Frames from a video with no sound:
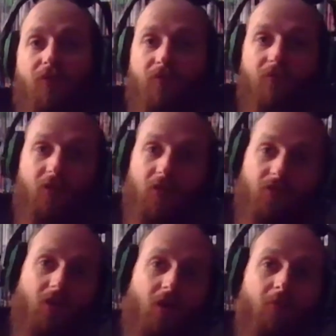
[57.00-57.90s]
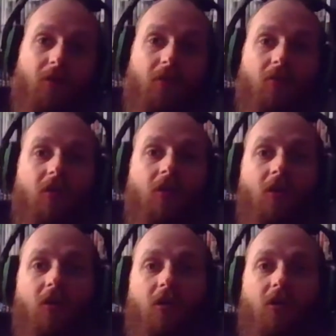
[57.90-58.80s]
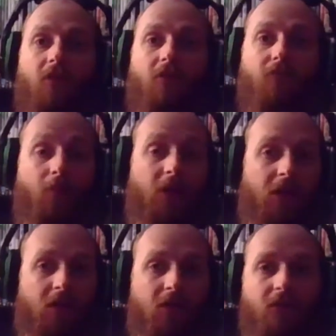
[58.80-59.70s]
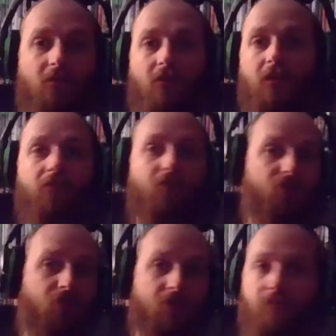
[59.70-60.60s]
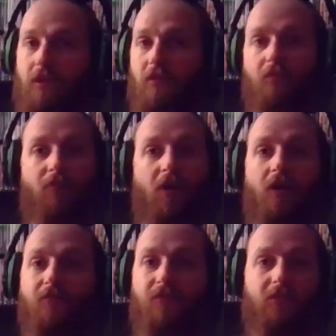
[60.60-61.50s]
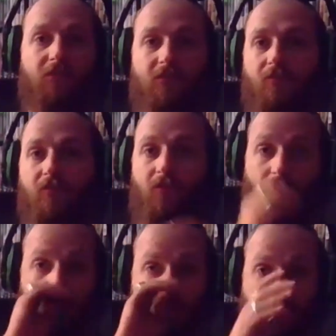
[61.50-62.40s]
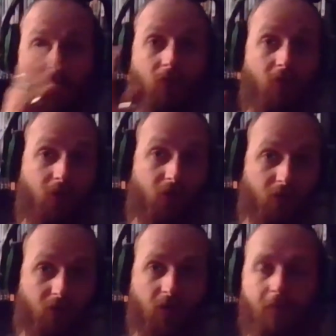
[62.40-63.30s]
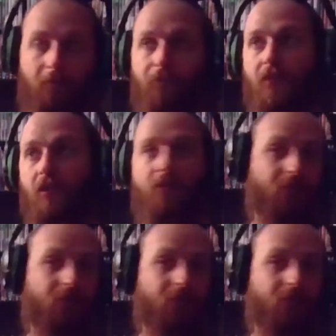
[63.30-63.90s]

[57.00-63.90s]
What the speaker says: is a lot better for me than just to spend the five, six, $700 and get a really good gun. Because I'd